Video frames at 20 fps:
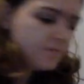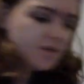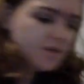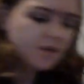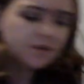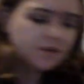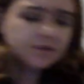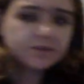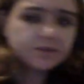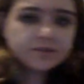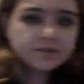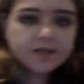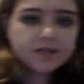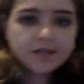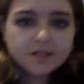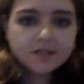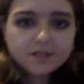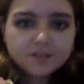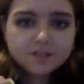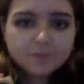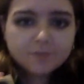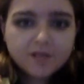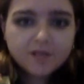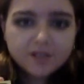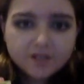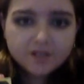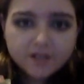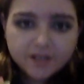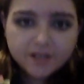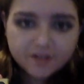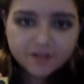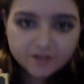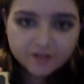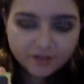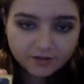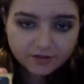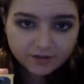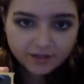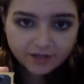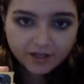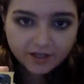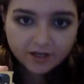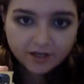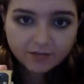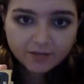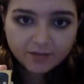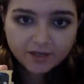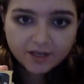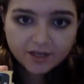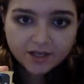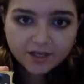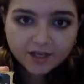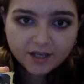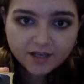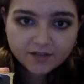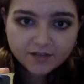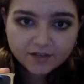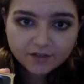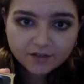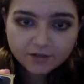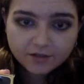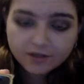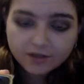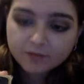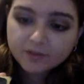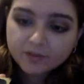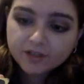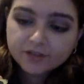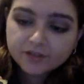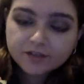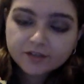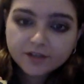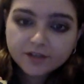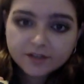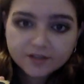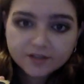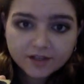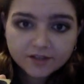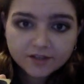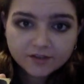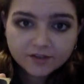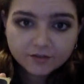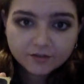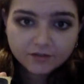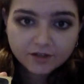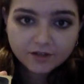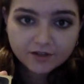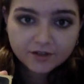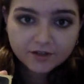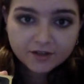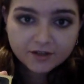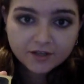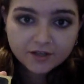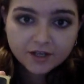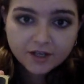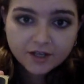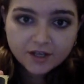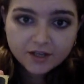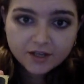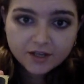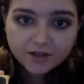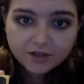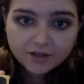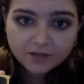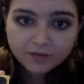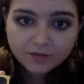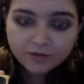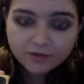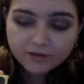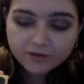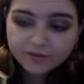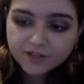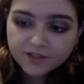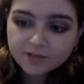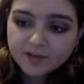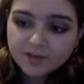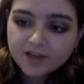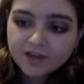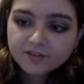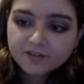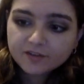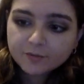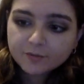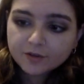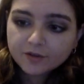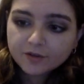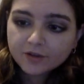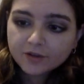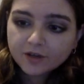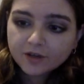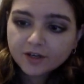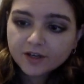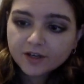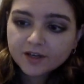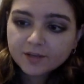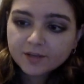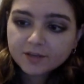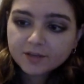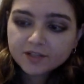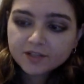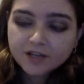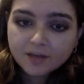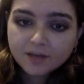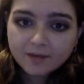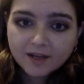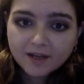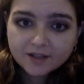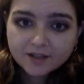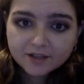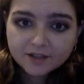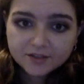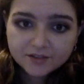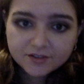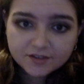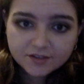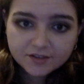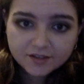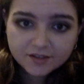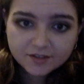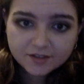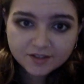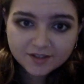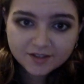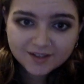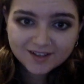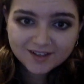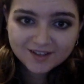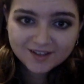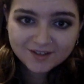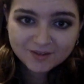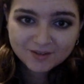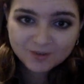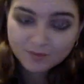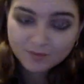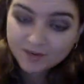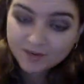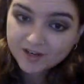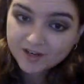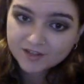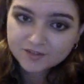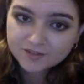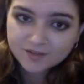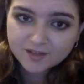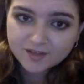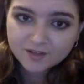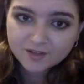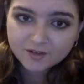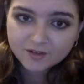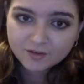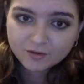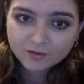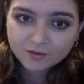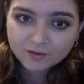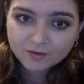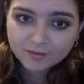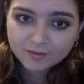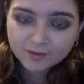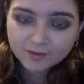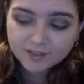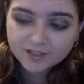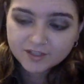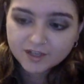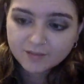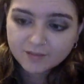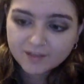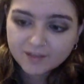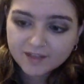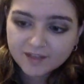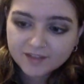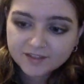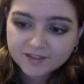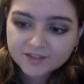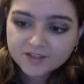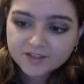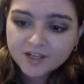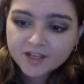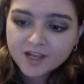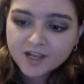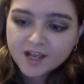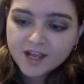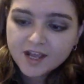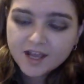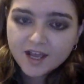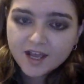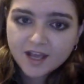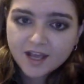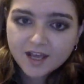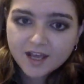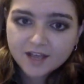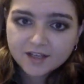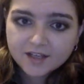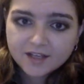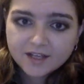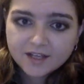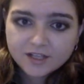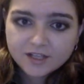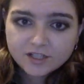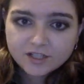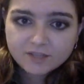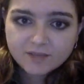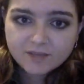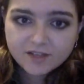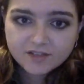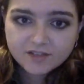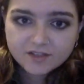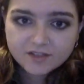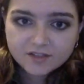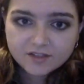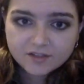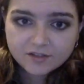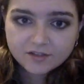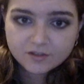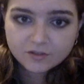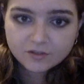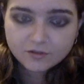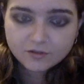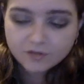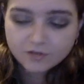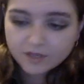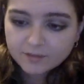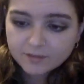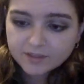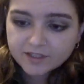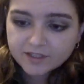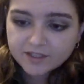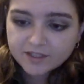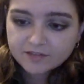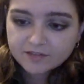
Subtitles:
is taking these P90s that are in a humbucker casing, or a humbucker size casing rather, that I bought off eBay from a guy named Guitar Madness, or the brand is rather called Guitar Madness, and he actually makes these in New York, I believe.